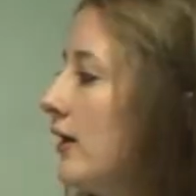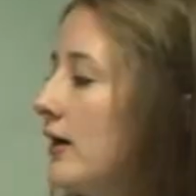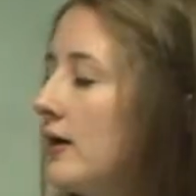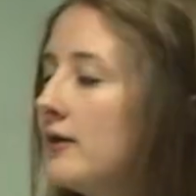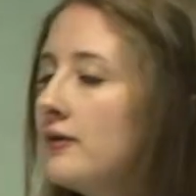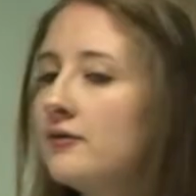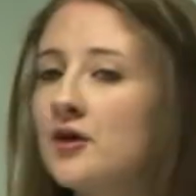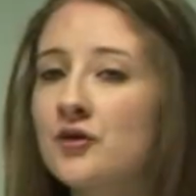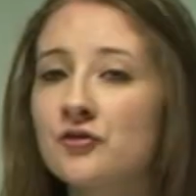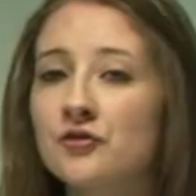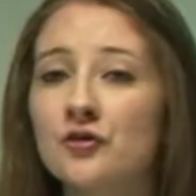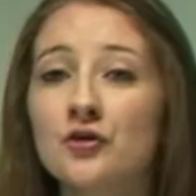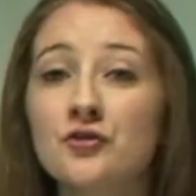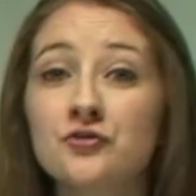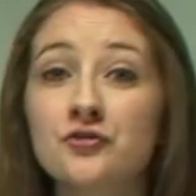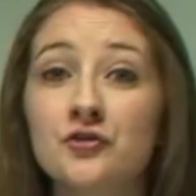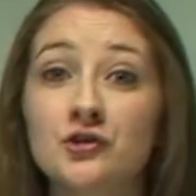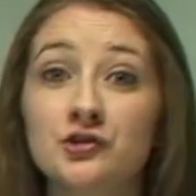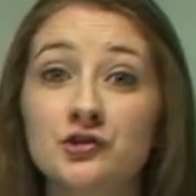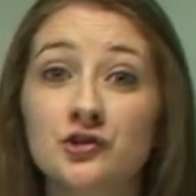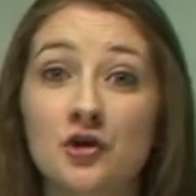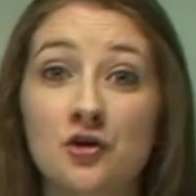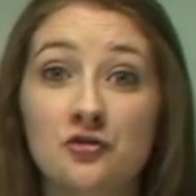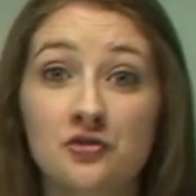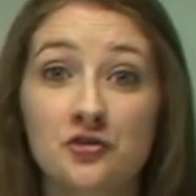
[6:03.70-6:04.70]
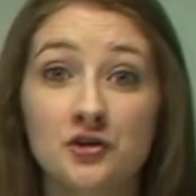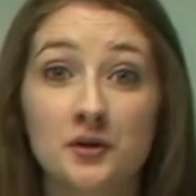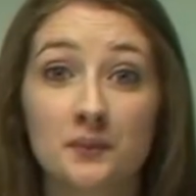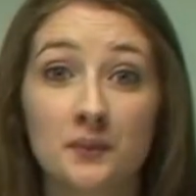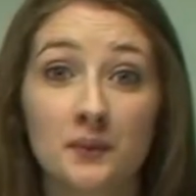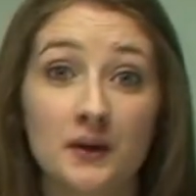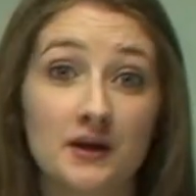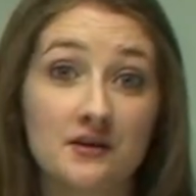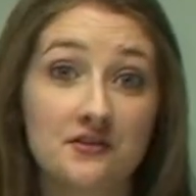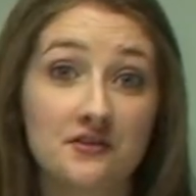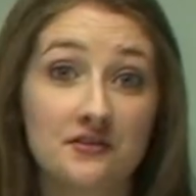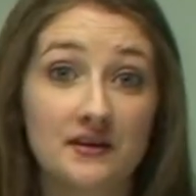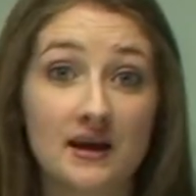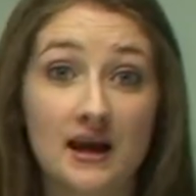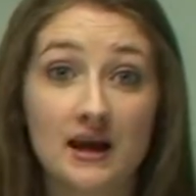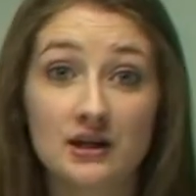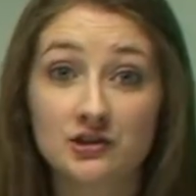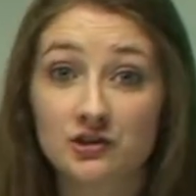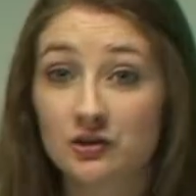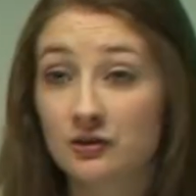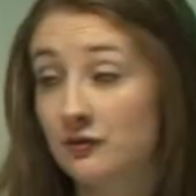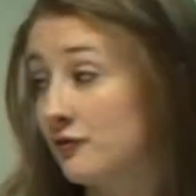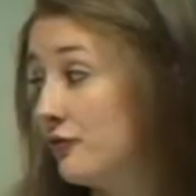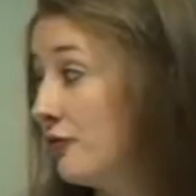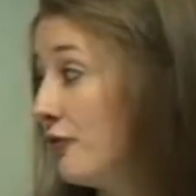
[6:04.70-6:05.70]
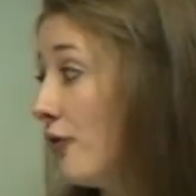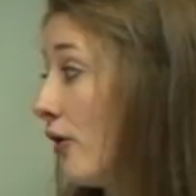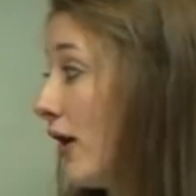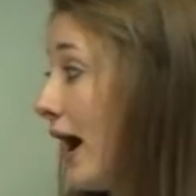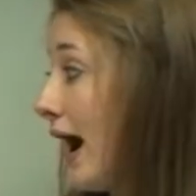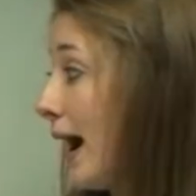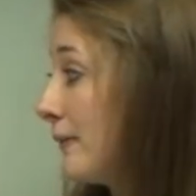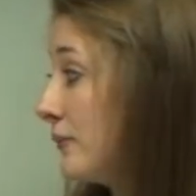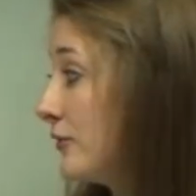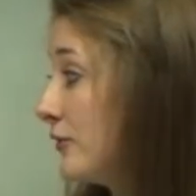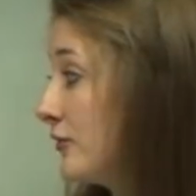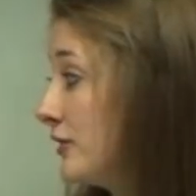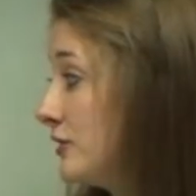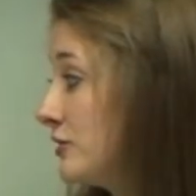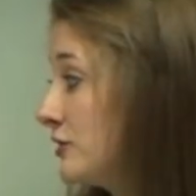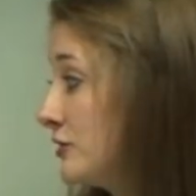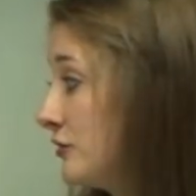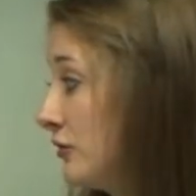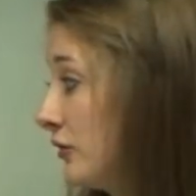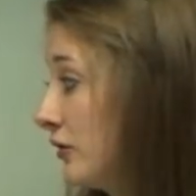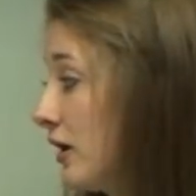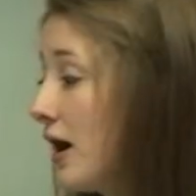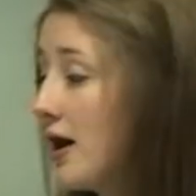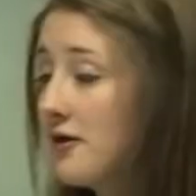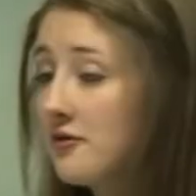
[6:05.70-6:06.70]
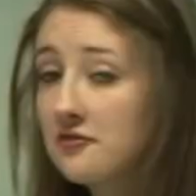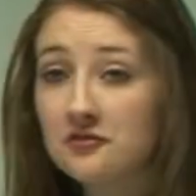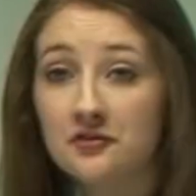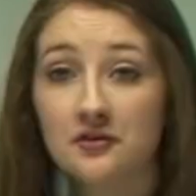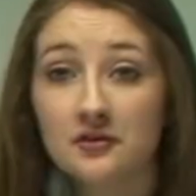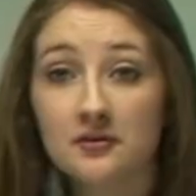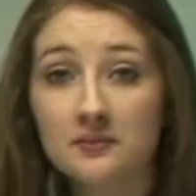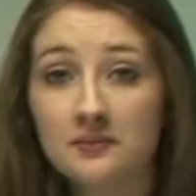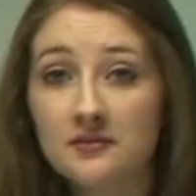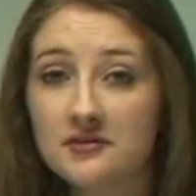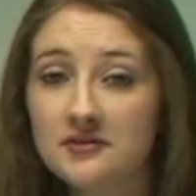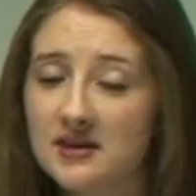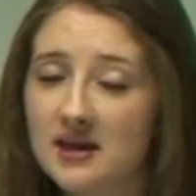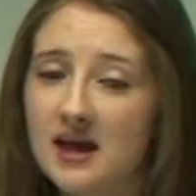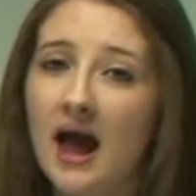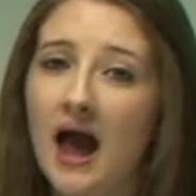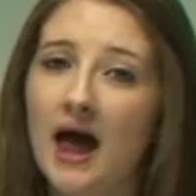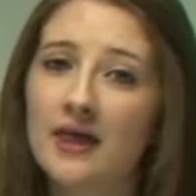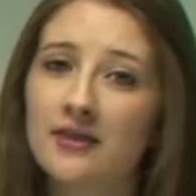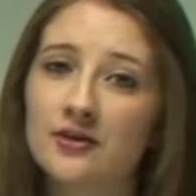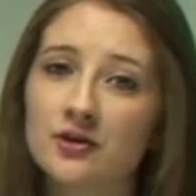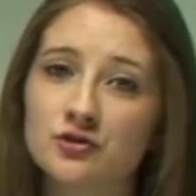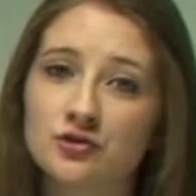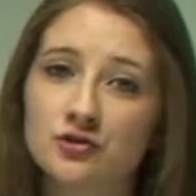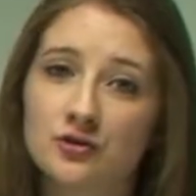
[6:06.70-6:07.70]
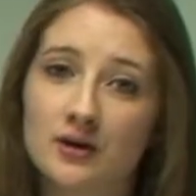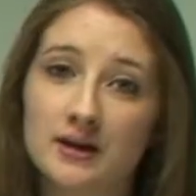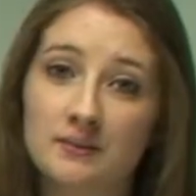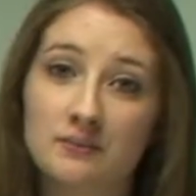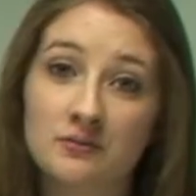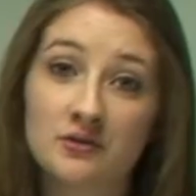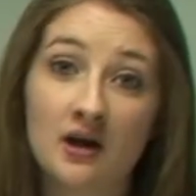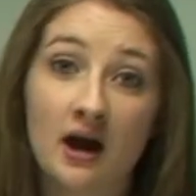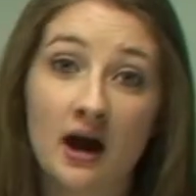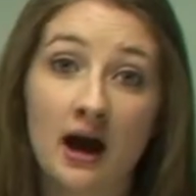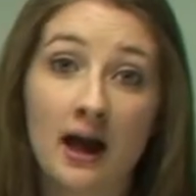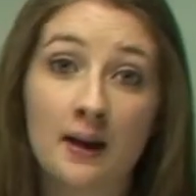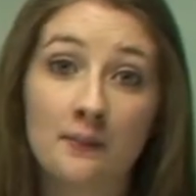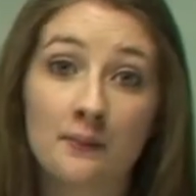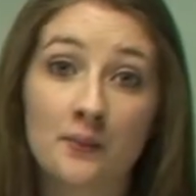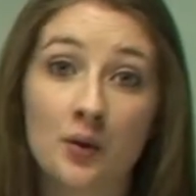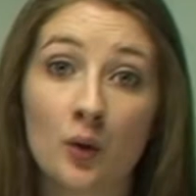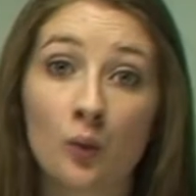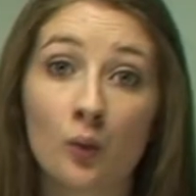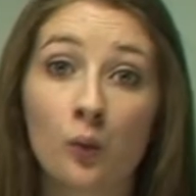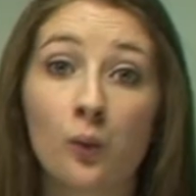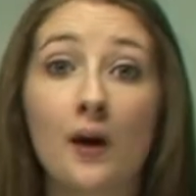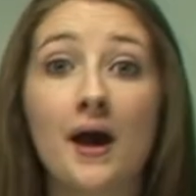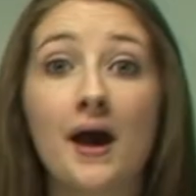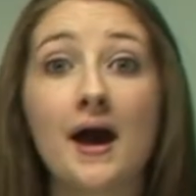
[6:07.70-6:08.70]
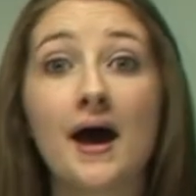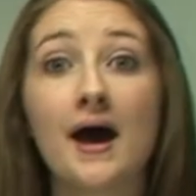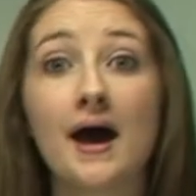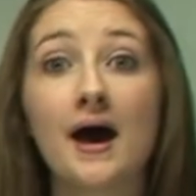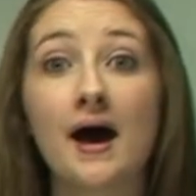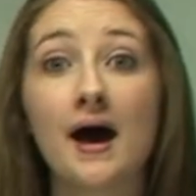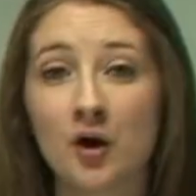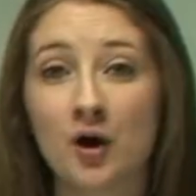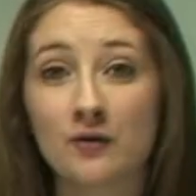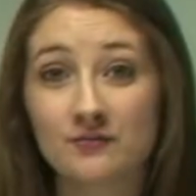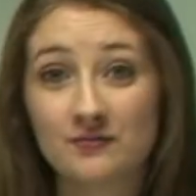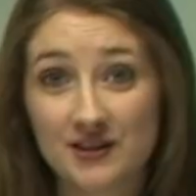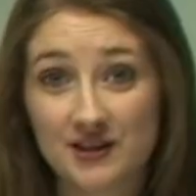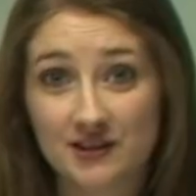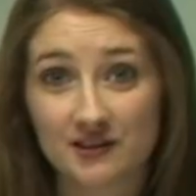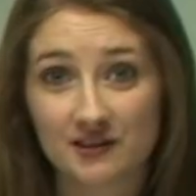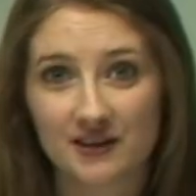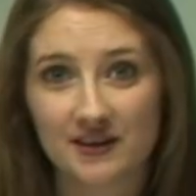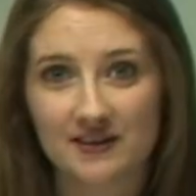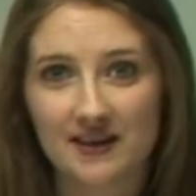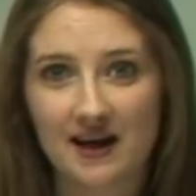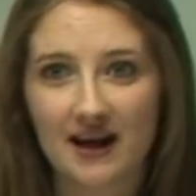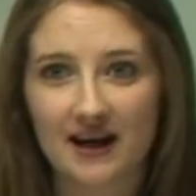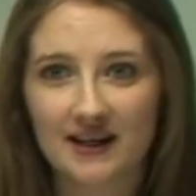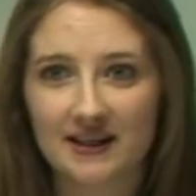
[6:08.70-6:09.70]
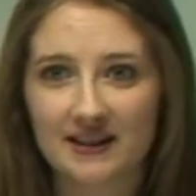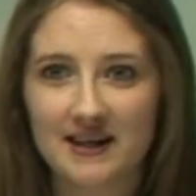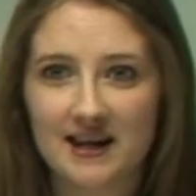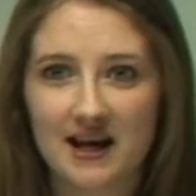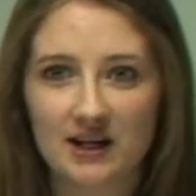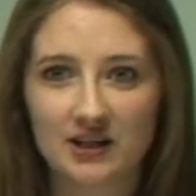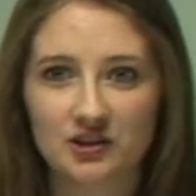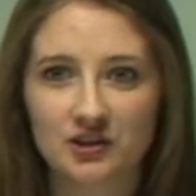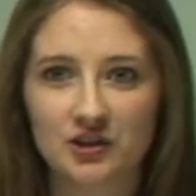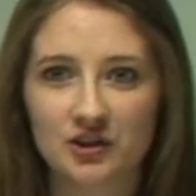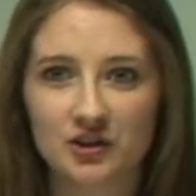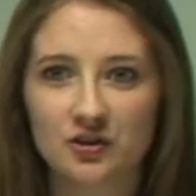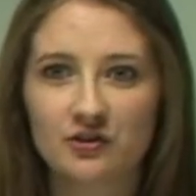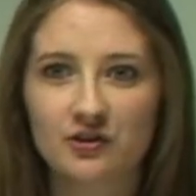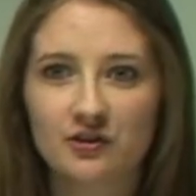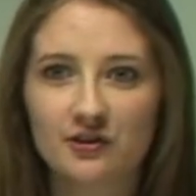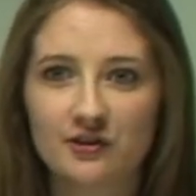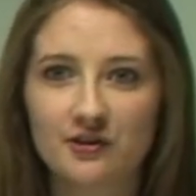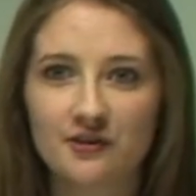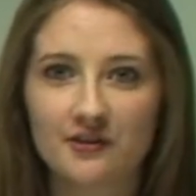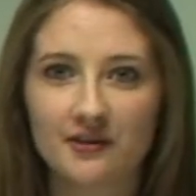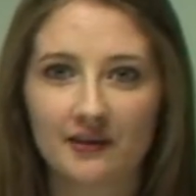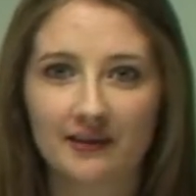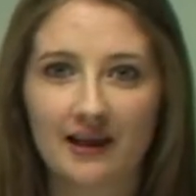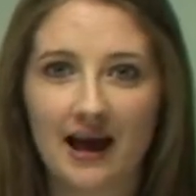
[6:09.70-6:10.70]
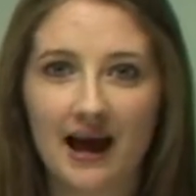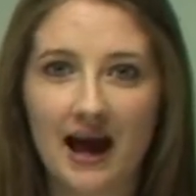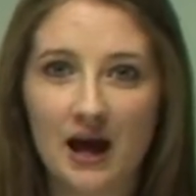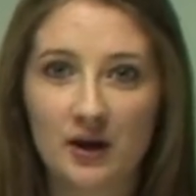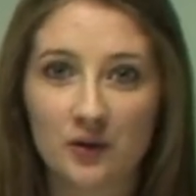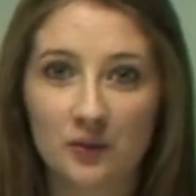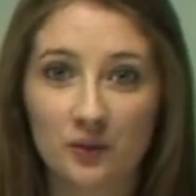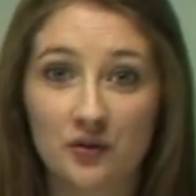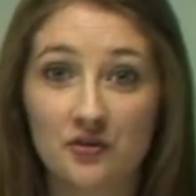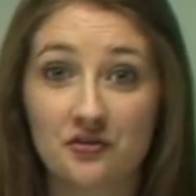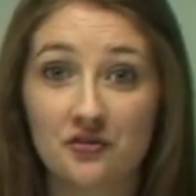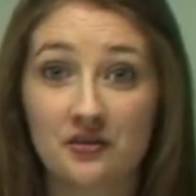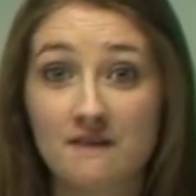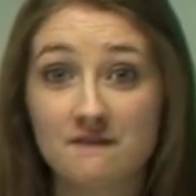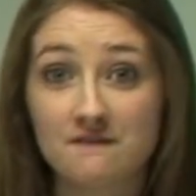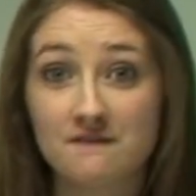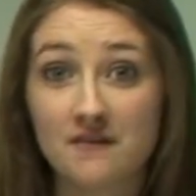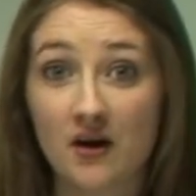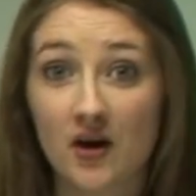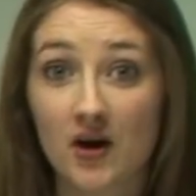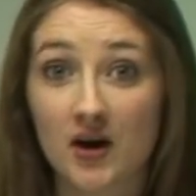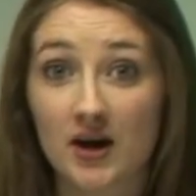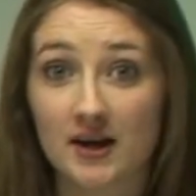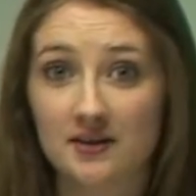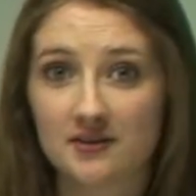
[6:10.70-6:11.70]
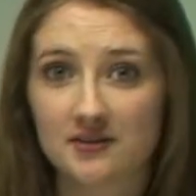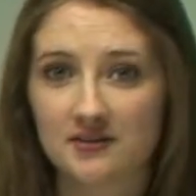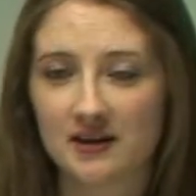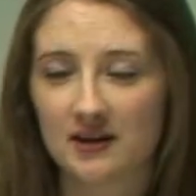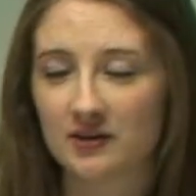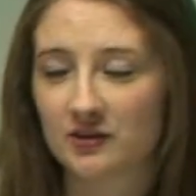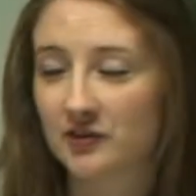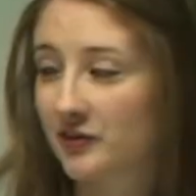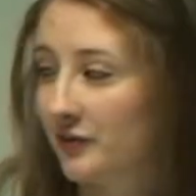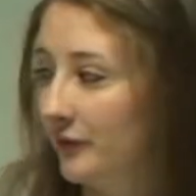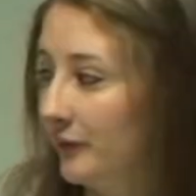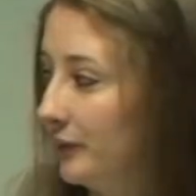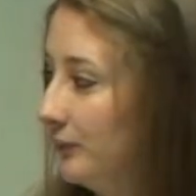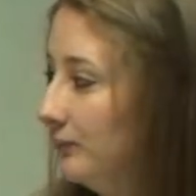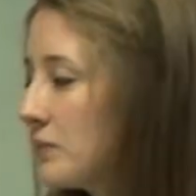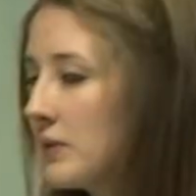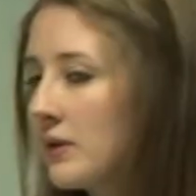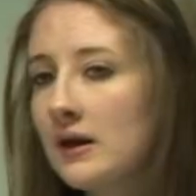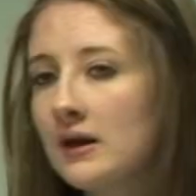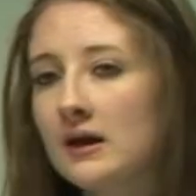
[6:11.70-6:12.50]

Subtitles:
This also shows an appreciation for Aboriginal customs and the dream time, where obviously that connection to the land was very essential.